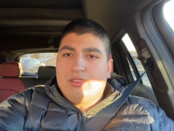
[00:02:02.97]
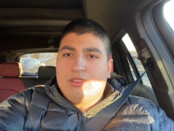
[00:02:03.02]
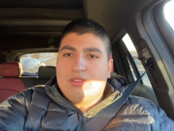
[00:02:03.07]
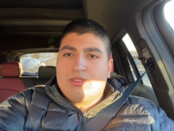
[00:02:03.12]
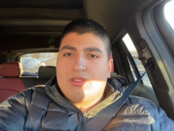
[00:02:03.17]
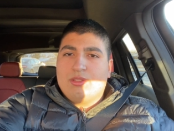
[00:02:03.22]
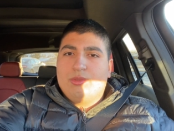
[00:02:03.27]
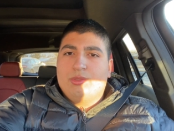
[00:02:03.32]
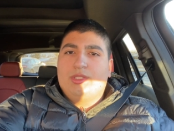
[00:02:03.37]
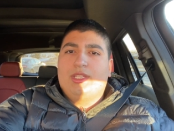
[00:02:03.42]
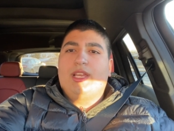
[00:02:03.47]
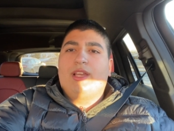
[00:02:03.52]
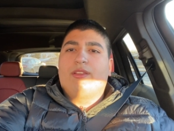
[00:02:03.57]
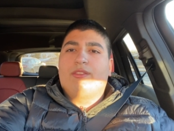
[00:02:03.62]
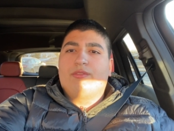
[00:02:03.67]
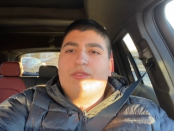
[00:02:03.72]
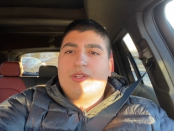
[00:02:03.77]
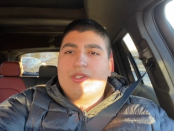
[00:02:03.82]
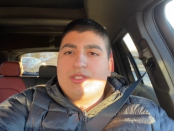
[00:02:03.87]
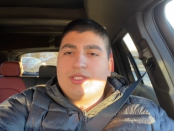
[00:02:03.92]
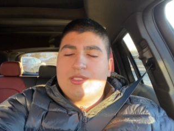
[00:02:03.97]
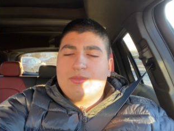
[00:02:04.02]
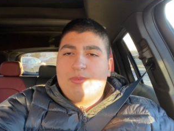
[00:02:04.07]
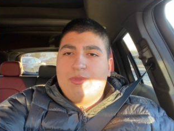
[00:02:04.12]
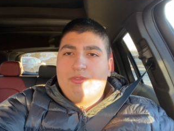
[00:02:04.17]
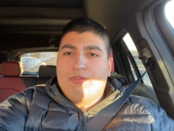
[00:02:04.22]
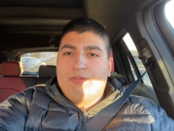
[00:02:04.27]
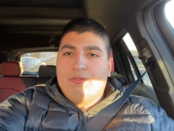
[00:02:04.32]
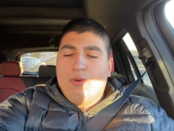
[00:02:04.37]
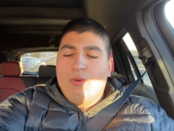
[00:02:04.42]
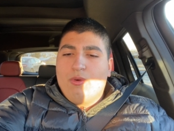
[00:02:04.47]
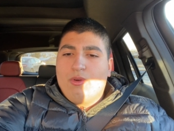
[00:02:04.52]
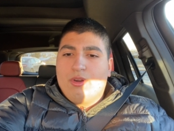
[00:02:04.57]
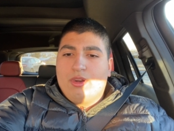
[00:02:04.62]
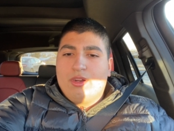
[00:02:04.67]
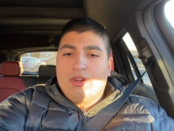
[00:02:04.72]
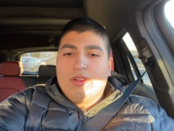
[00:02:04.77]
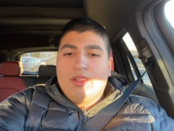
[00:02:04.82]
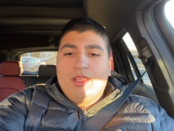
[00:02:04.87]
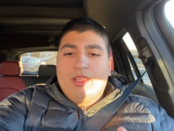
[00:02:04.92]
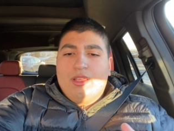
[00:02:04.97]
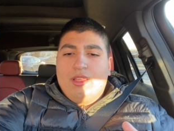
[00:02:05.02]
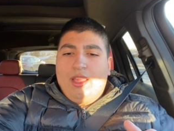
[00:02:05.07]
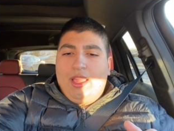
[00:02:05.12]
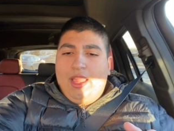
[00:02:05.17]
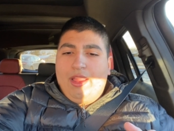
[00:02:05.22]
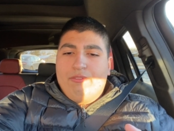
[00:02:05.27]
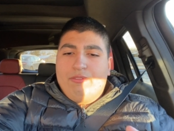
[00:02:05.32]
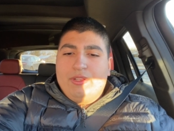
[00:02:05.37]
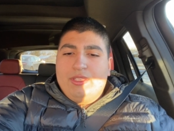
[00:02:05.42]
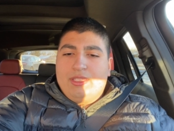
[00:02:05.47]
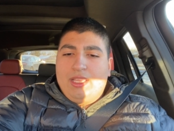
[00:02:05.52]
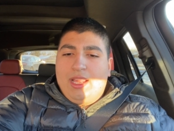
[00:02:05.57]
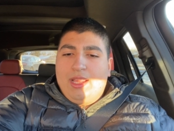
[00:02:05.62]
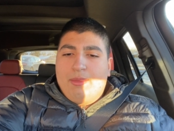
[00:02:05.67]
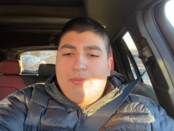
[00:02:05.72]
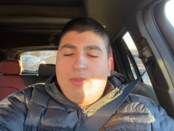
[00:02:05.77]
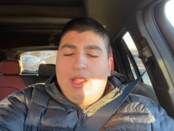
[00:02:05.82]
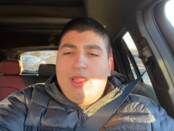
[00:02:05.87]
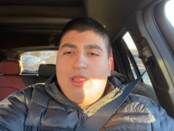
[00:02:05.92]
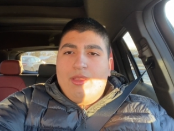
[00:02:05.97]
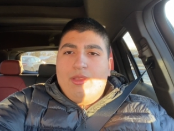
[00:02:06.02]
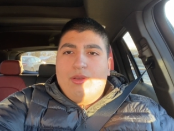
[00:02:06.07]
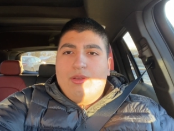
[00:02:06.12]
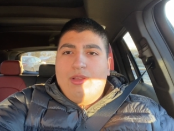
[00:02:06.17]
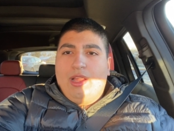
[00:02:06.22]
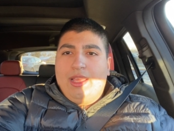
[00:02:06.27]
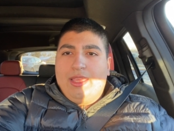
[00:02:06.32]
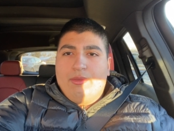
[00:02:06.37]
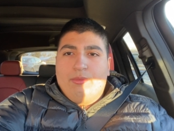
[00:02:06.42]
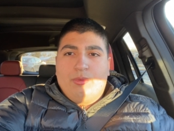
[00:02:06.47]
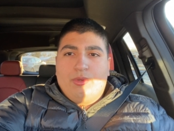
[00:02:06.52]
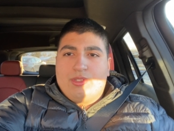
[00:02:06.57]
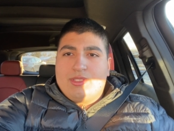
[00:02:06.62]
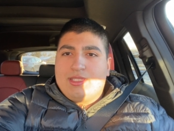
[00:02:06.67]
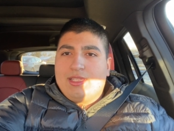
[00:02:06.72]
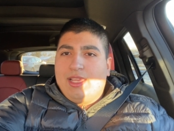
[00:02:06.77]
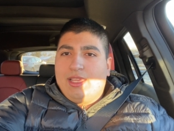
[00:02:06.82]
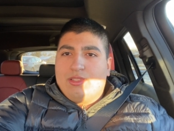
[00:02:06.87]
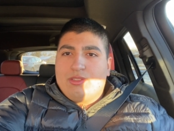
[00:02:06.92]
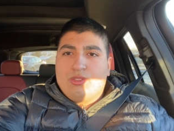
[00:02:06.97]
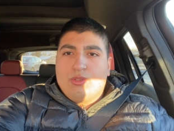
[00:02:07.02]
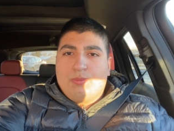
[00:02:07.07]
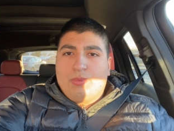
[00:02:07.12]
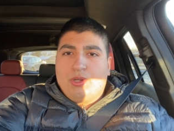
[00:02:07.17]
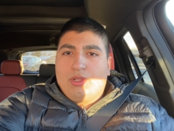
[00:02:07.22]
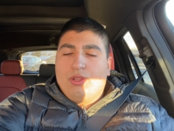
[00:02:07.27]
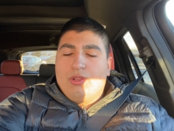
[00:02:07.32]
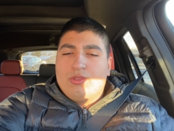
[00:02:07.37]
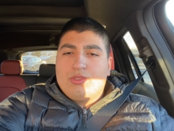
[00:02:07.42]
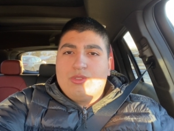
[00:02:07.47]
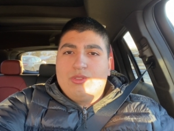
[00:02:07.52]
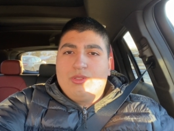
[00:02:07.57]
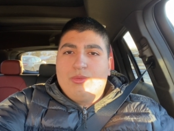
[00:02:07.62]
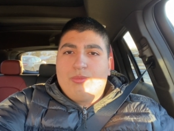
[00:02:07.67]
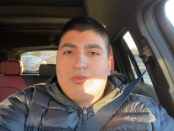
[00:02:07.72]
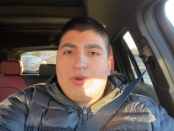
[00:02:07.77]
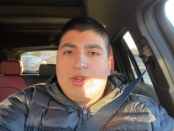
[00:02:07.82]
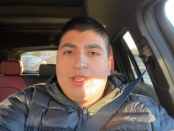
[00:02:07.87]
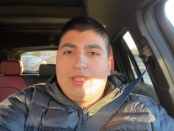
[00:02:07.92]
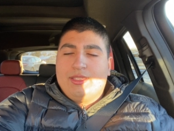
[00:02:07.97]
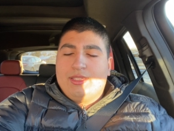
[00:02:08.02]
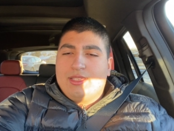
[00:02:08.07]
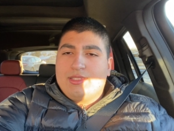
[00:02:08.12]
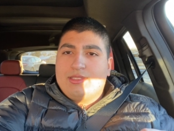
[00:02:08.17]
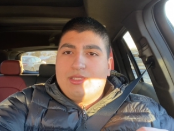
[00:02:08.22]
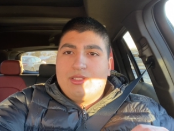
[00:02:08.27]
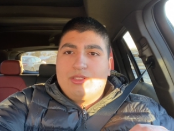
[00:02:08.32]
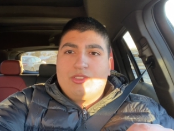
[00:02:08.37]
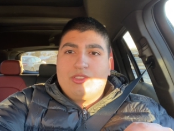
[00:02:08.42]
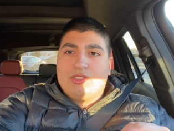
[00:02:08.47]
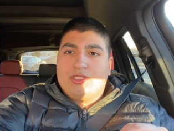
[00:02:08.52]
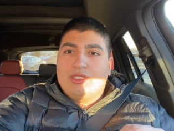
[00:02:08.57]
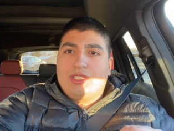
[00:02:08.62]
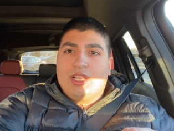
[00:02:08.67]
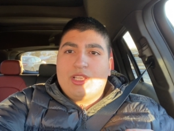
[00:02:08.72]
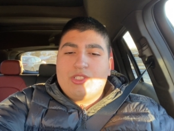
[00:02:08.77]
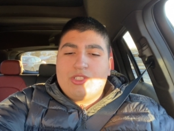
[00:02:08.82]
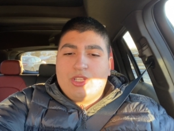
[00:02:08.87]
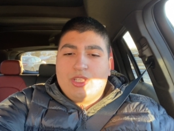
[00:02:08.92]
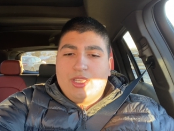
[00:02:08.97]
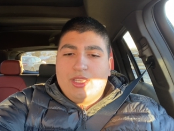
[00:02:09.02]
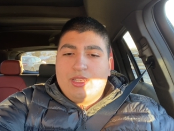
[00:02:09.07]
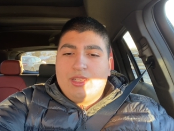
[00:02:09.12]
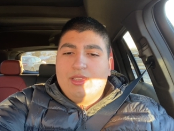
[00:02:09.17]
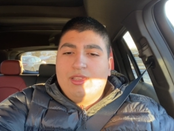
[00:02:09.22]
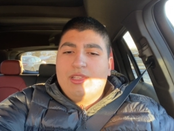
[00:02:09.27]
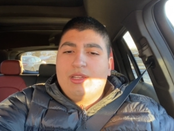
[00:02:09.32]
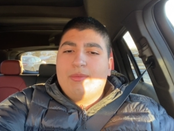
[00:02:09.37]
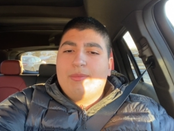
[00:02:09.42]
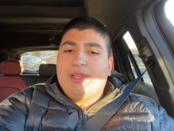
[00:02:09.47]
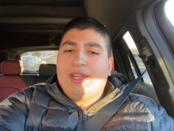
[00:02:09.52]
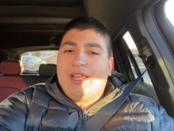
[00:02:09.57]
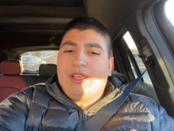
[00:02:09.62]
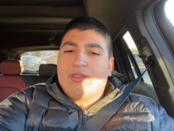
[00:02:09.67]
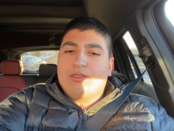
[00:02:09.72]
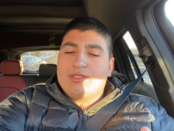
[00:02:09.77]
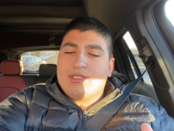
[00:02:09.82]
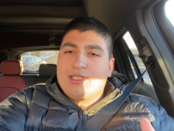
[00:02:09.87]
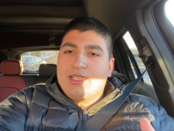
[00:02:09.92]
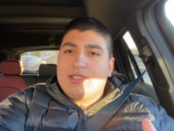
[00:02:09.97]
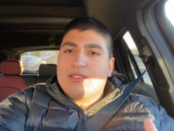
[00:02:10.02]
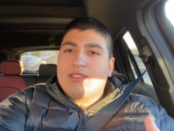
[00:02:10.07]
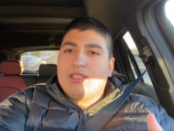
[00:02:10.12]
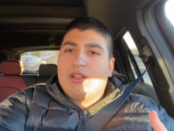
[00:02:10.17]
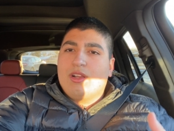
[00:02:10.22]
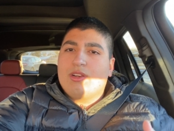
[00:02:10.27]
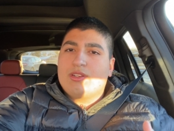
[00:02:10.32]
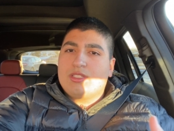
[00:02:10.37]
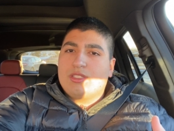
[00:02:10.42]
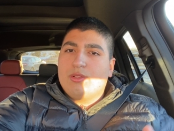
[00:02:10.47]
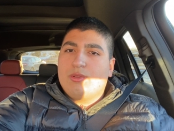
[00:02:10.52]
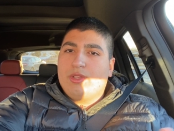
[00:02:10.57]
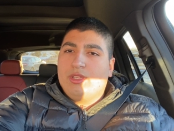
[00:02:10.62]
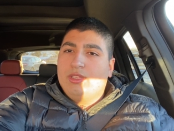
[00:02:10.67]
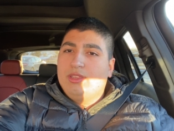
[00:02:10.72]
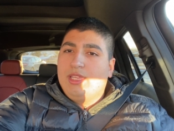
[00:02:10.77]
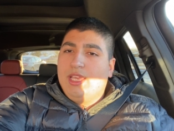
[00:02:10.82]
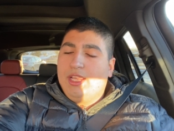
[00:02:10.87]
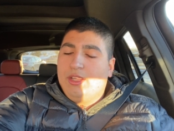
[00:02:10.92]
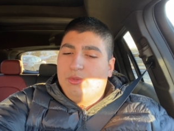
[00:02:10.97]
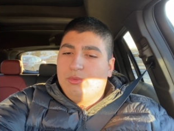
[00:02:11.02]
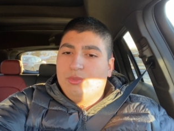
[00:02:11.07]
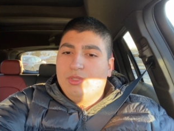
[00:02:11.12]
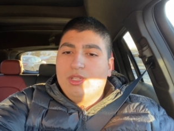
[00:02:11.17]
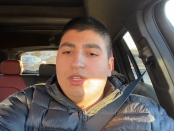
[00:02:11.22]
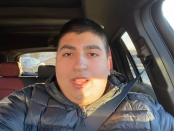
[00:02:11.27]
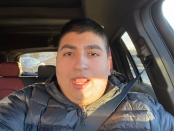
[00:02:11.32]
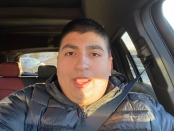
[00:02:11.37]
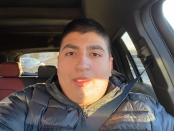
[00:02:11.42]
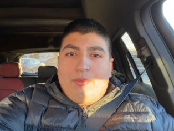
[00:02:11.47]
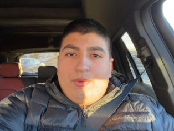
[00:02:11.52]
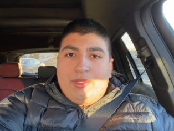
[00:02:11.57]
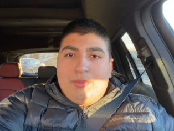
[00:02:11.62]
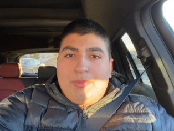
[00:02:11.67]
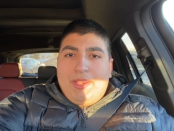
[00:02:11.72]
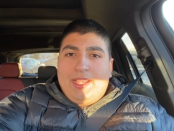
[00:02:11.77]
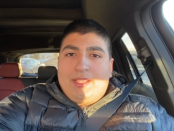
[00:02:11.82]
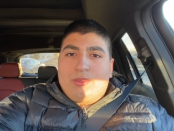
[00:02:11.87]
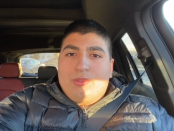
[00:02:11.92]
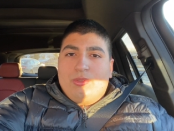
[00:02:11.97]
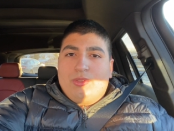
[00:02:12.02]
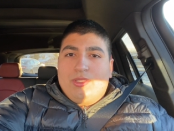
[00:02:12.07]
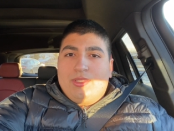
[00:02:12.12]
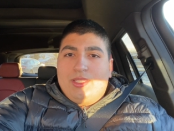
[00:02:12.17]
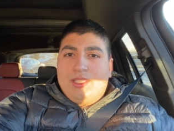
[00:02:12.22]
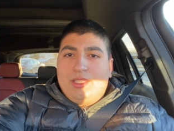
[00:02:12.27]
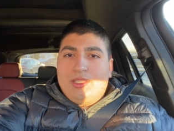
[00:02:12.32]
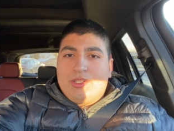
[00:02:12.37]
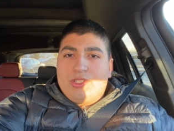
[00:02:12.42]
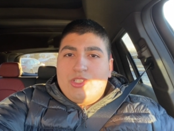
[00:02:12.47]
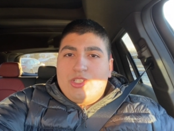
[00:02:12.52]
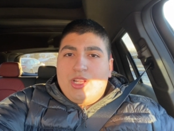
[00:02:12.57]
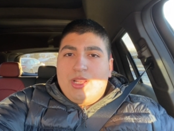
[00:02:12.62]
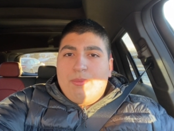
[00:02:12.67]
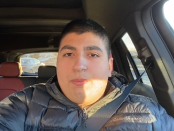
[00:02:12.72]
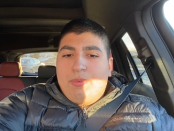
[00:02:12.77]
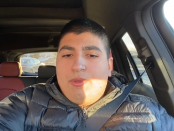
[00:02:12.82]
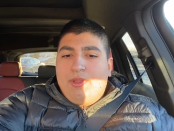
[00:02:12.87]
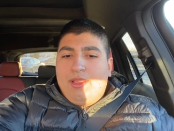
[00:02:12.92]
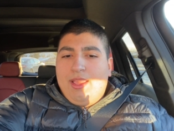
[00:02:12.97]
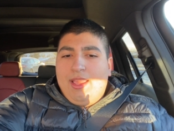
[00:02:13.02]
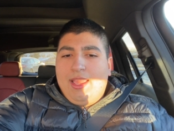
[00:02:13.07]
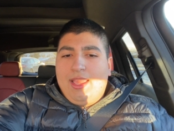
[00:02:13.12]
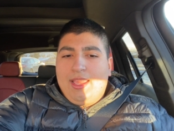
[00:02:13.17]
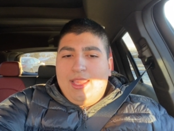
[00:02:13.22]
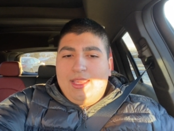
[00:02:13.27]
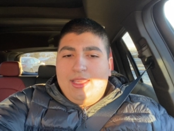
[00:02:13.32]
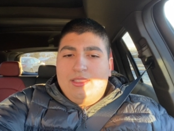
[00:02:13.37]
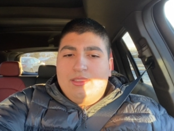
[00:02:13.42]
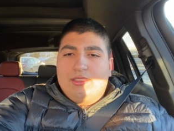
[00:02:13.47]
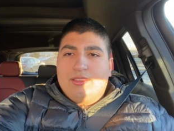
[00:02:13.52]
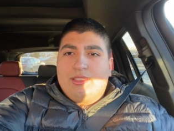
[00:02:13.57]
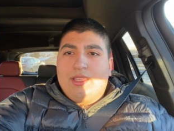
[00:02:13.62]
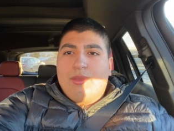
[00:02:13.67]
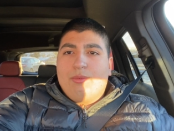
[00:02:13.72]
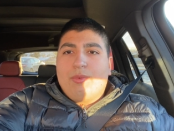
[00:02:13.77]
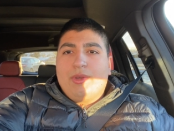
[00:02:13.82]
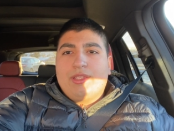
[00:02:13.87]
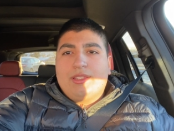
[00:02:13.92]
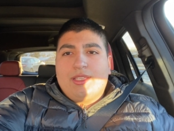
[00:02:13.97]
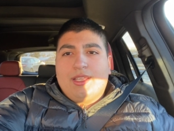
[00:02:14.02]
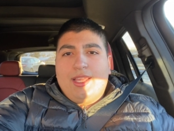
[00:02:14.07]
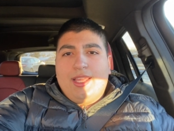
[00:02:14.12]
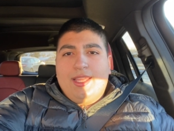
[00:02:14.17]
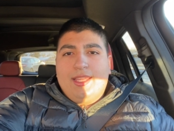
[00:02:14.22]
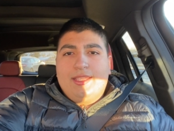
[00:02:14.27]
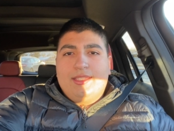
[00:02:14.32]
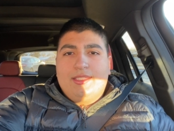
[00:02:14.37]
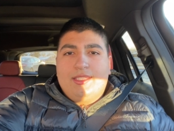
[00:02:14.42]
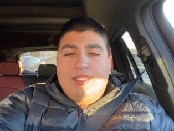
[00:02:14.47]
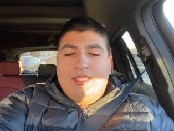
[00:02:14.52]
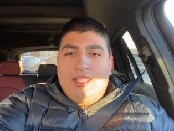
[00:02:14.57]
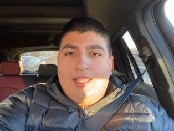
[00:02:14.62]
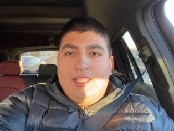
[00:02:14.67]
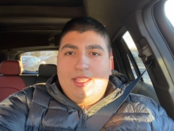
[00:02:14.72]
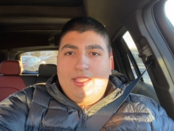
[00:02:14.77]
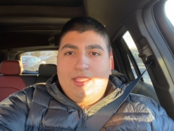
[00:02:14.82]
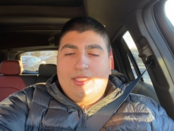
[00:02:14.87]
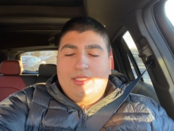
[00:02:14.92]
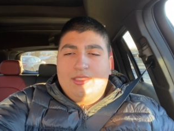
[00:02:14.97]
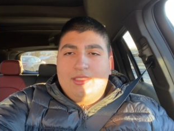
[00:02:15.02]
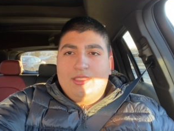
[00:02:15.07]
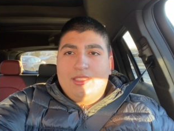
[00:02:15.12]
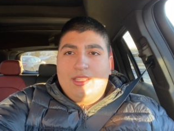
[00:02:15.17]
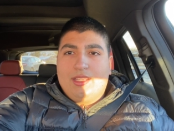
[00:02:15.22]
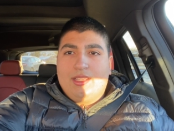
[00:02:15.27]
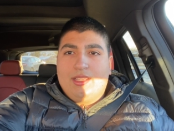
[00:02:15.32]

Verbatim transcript: to slow down versus before. Every time I was like super close to the brake and I started just touching it a little bit, I could sense the car slowing down. I went back to the dealership and they went ahead and